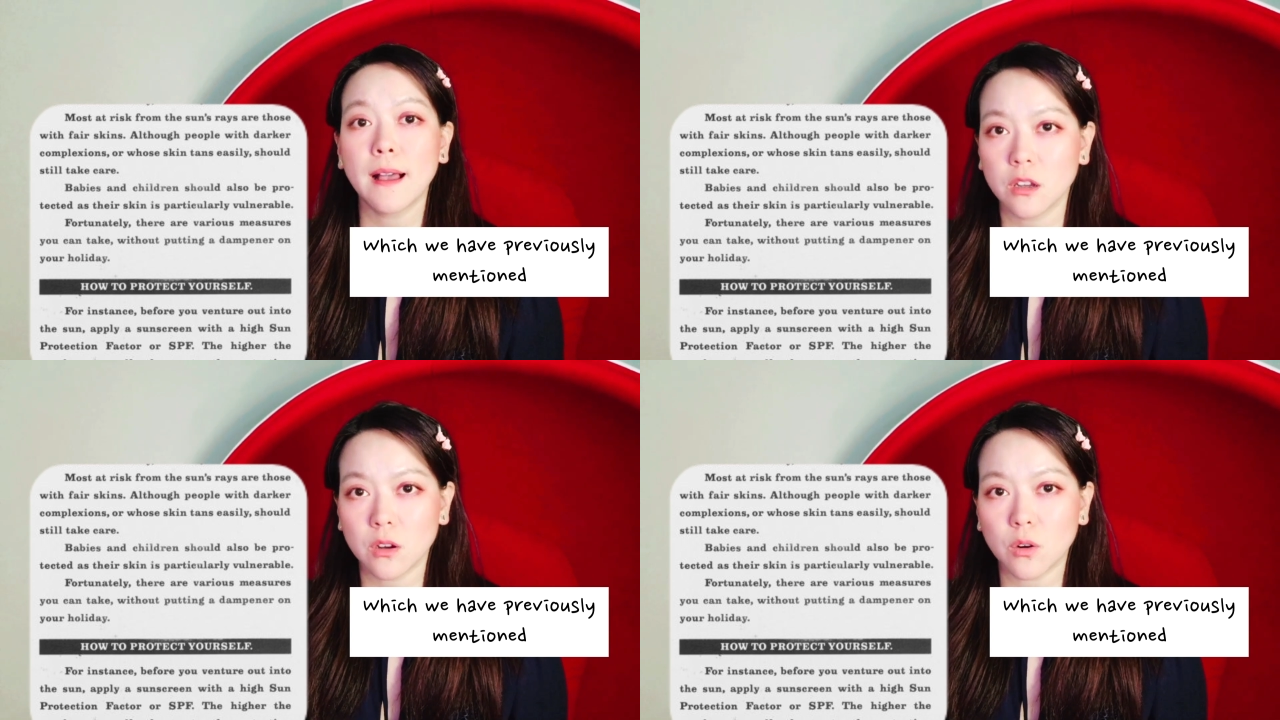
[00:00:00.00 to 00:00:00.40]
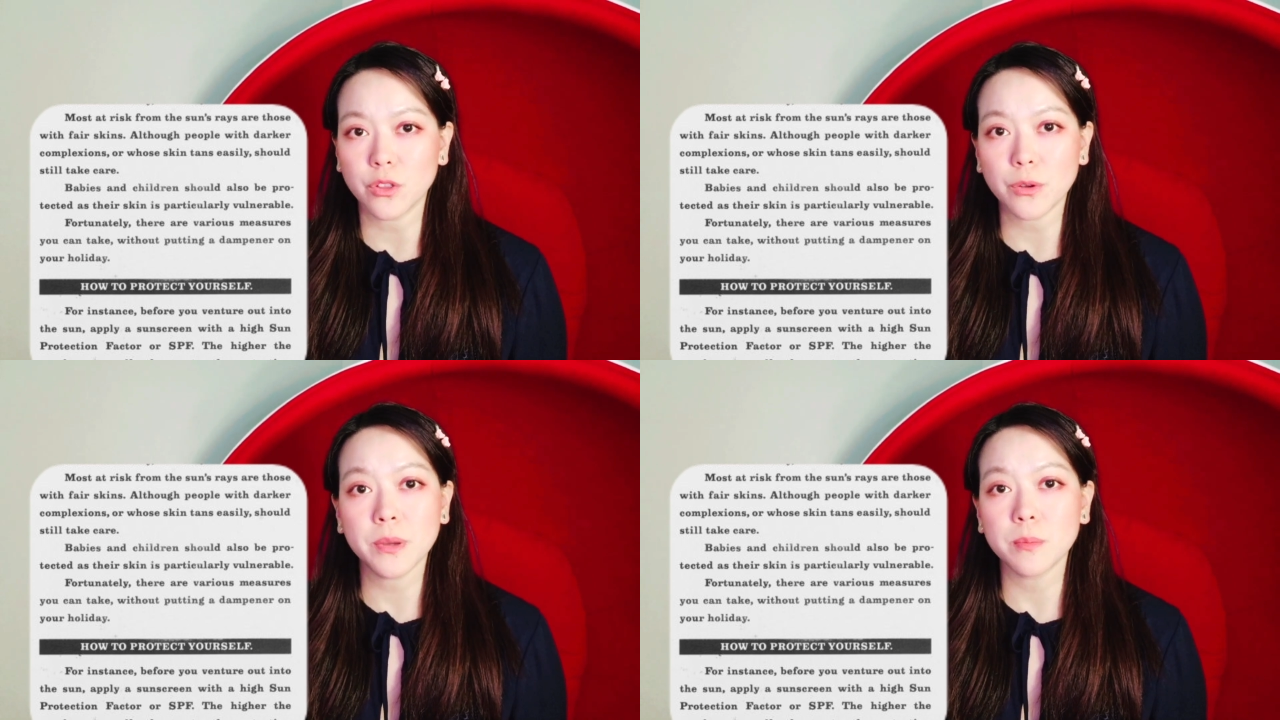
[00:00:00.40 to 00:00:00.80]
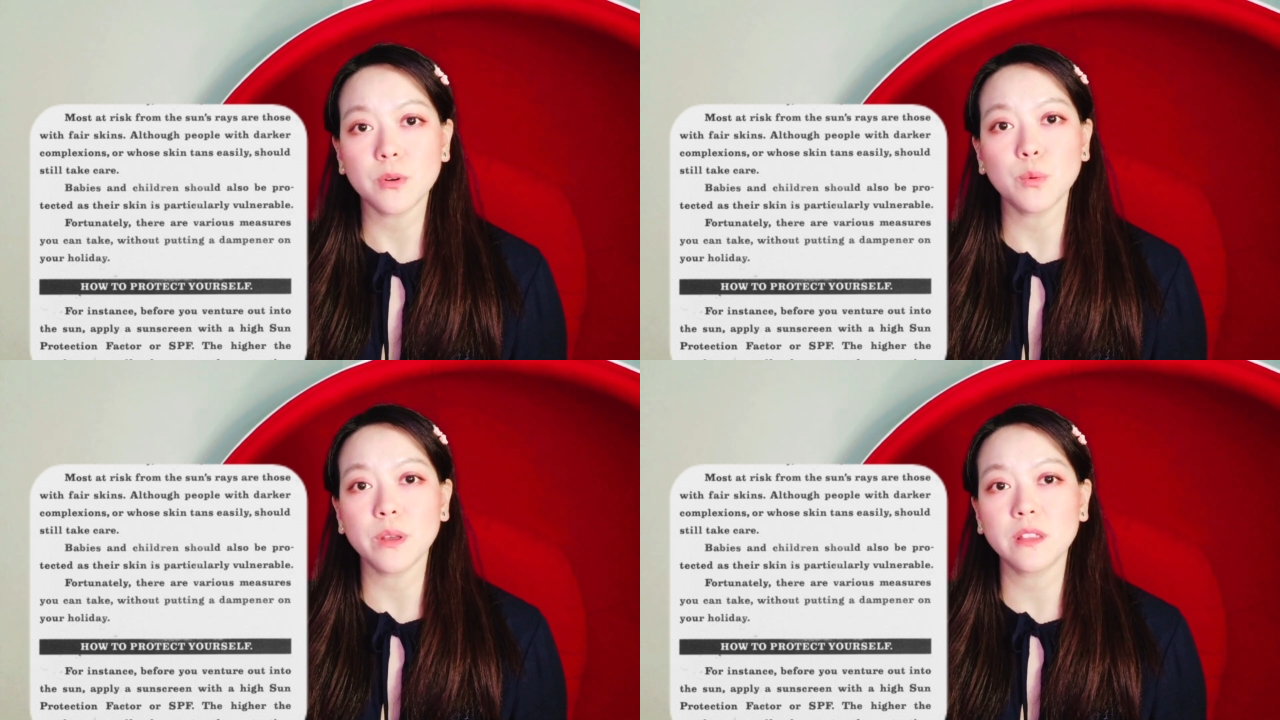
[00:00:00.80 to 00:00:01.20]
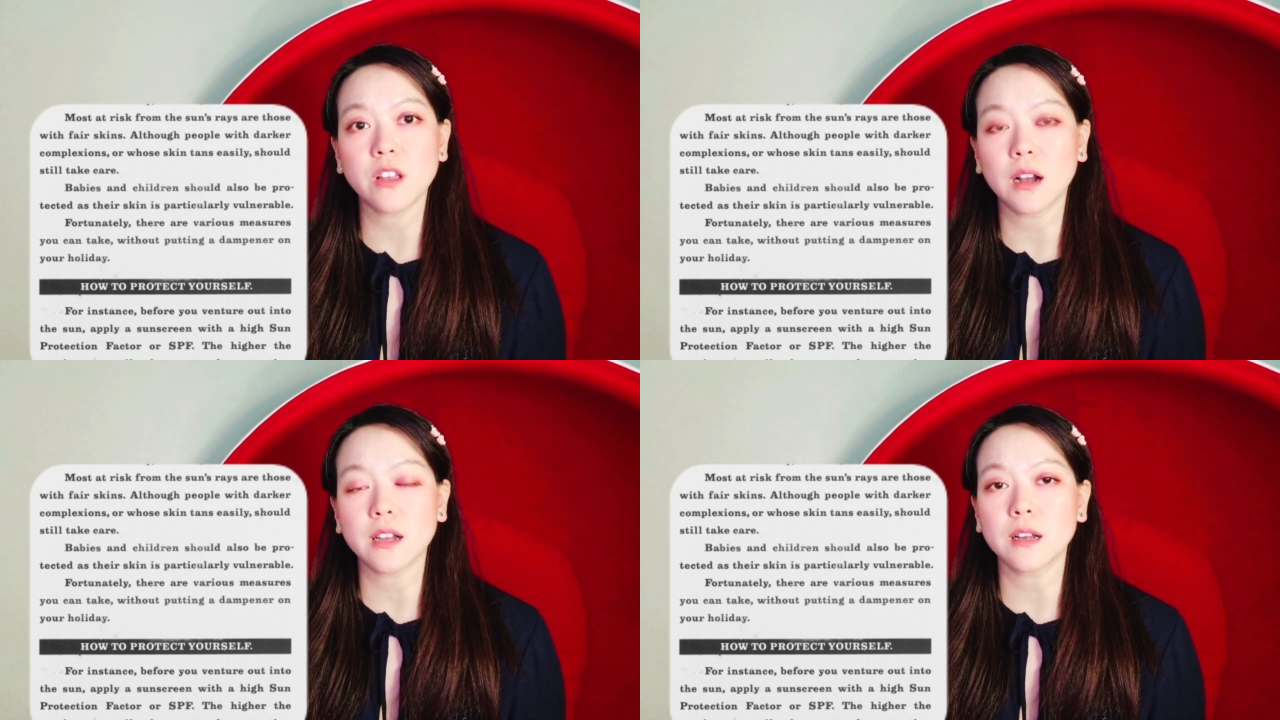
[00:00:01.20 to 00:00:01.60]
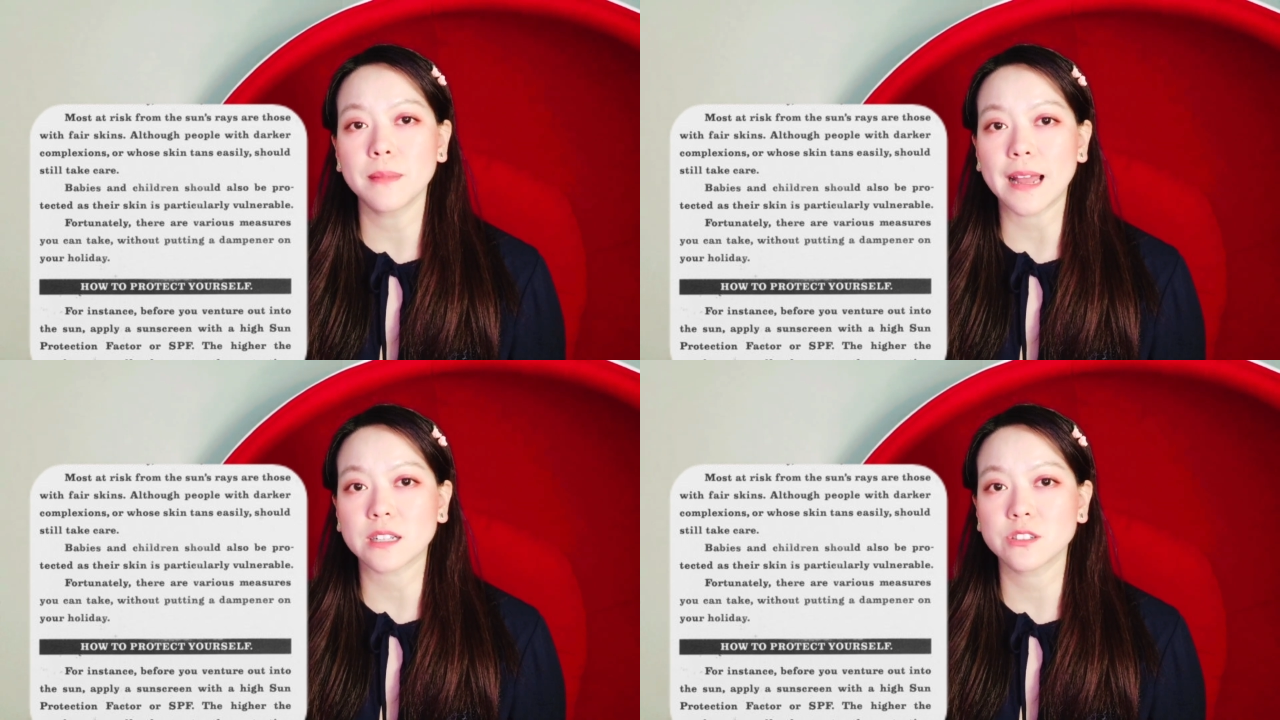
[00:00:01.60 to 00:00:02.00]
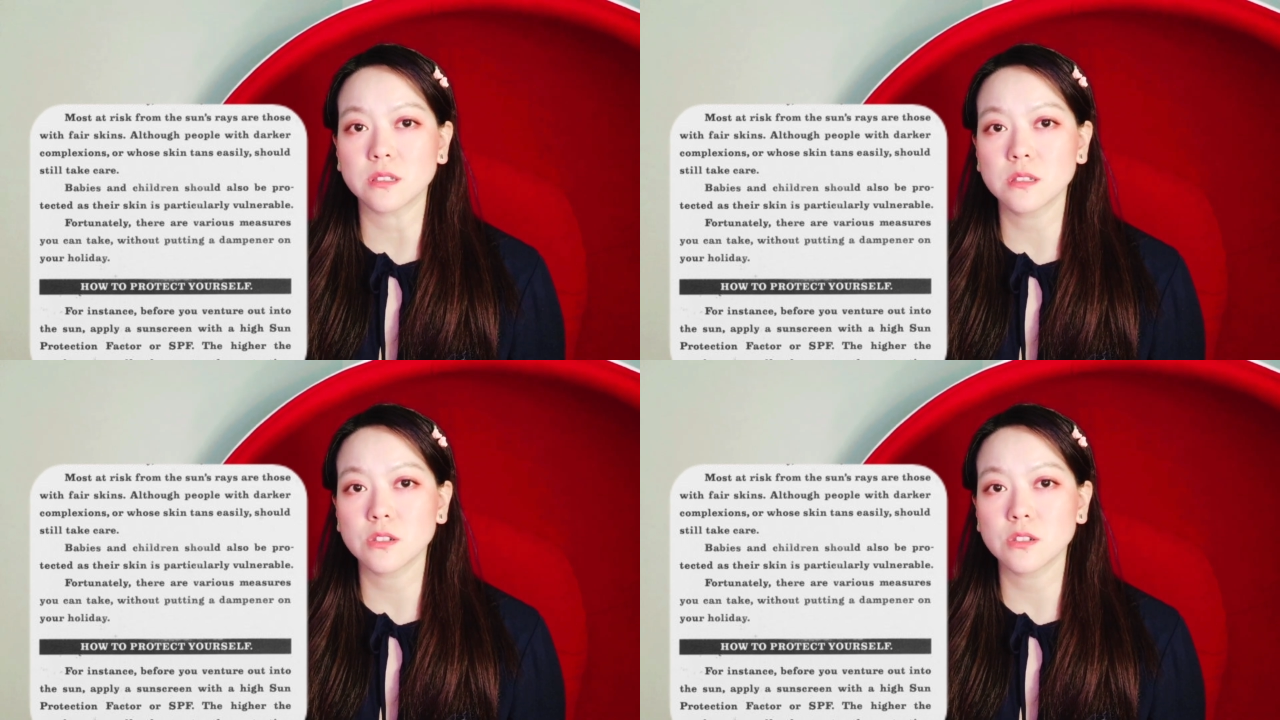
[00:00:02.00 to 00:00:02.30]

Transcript: Although people with darker complexions